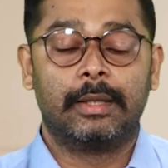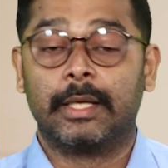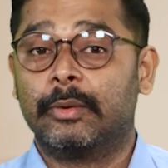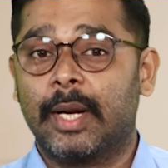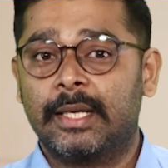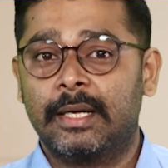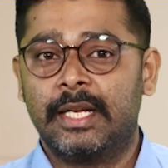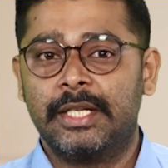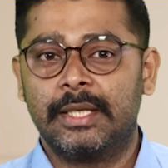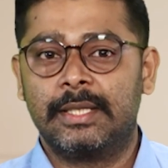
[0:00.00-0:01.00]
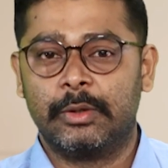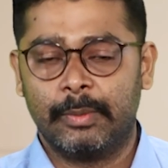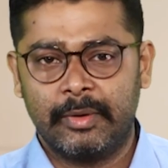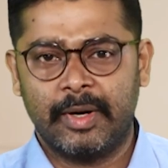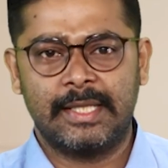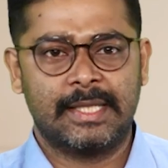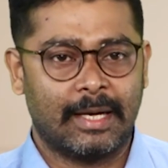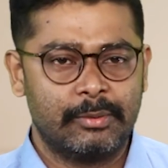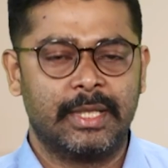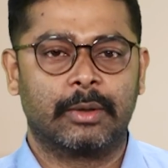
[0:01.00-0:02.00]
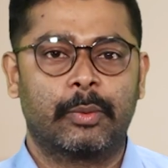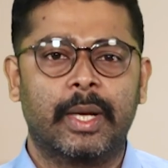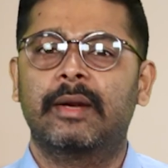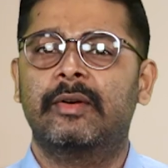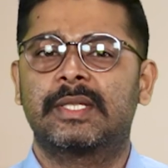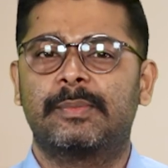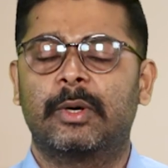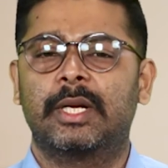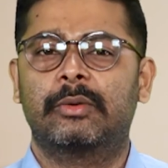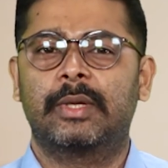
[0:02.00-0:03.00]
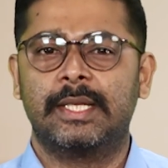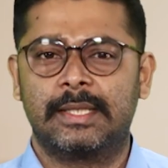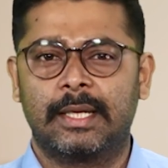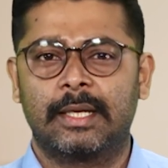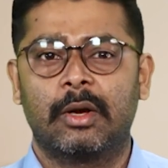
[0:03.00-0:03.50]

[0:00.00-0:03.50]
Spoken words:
The United Nations Human Rights Council quickly responded to the incident